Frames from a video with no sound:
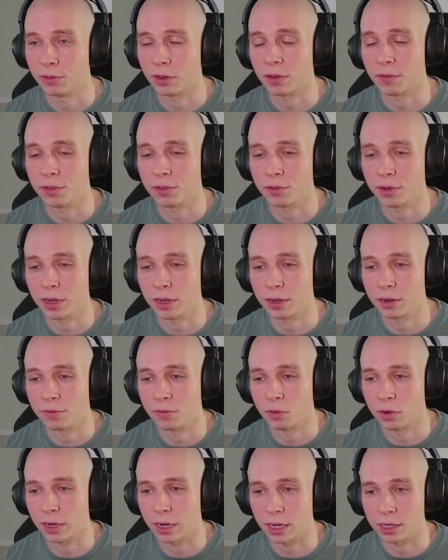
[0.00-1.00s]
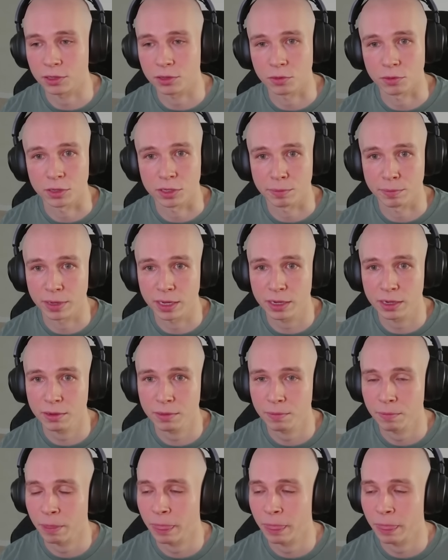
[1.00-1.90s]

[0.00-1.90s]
you have 3 or 4 guys towards mid,